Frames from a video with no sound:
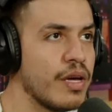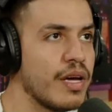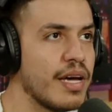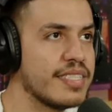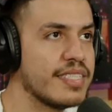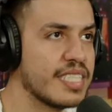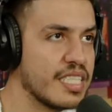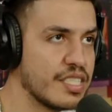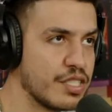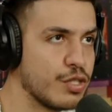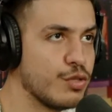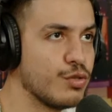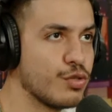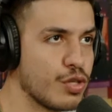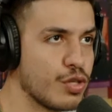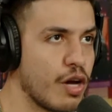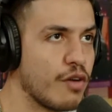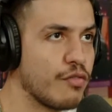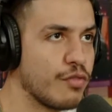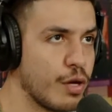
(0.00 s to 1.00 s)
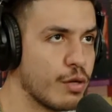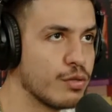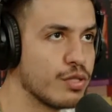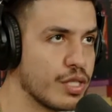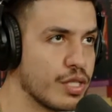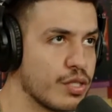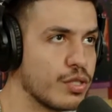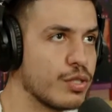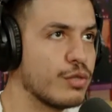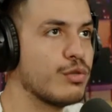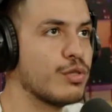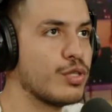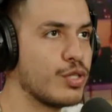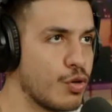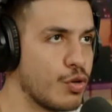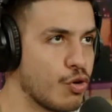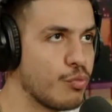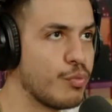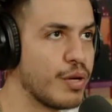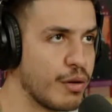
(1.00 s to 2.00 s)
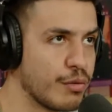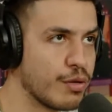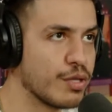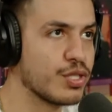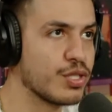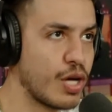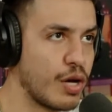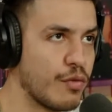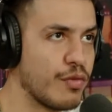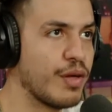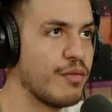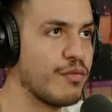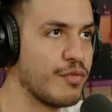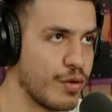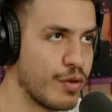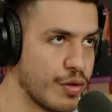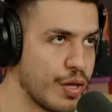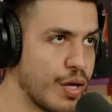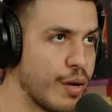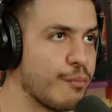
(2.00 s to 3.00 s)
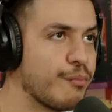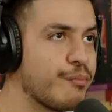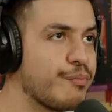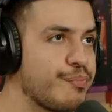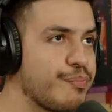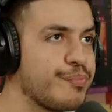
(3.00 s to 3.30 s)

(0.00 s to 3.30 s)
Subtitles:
And since you solved those issues, you'll be able to solve them for them.